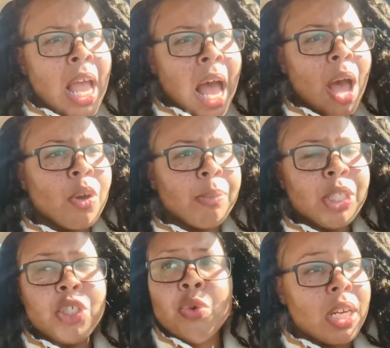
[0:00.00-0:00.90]
I'm going to
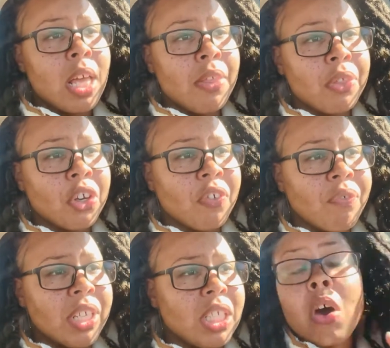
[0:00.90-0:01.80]
be doing another
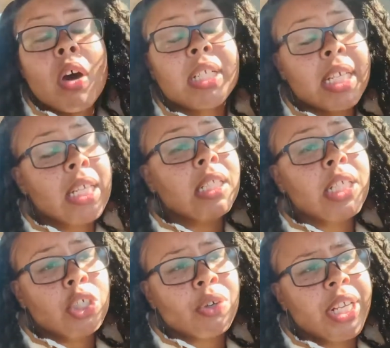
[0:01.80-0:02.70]
video called
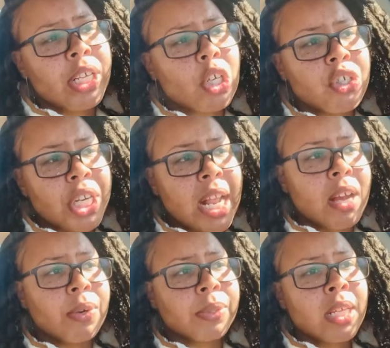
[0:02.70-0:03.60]
Healing Your Inner
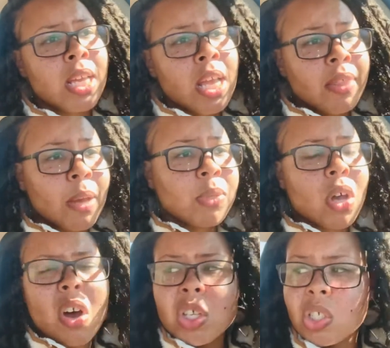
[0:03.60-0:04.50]
Child. That
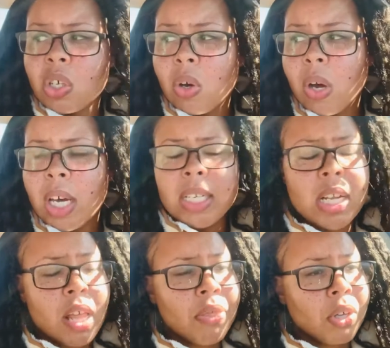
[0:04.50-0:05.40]
was also
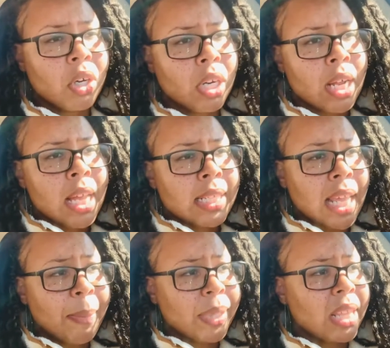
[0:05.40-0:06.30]
another
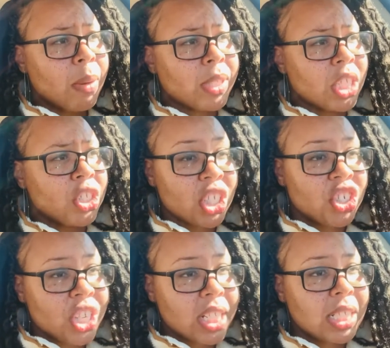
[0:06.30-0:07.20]
topic that was
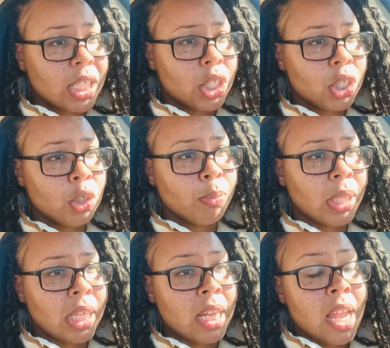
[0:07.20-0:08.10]
suggested to
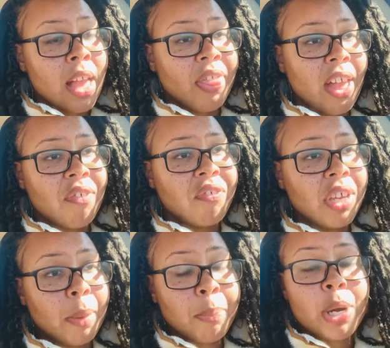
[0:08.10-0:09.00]
me that
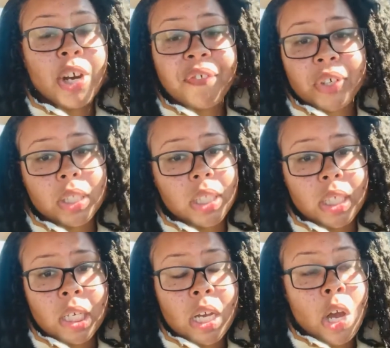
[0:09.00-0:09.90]
fit perfectly
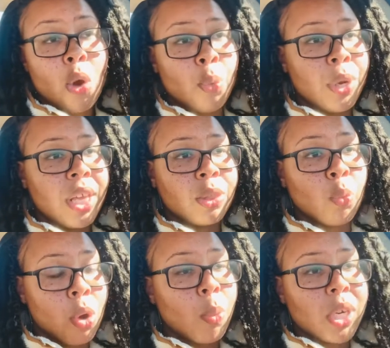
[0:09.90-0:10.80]
with
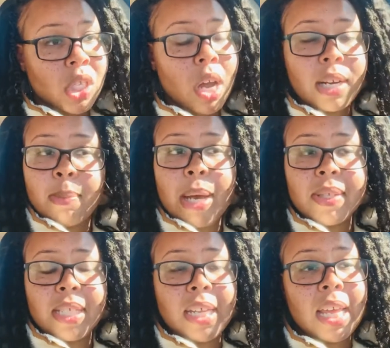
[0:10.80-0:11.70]
what we're talking about
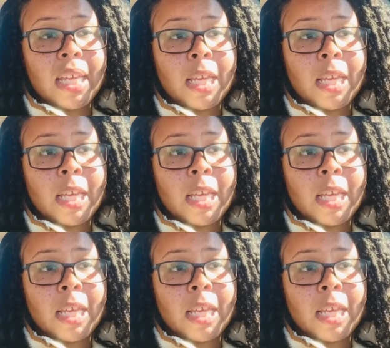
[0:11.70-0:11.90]
today.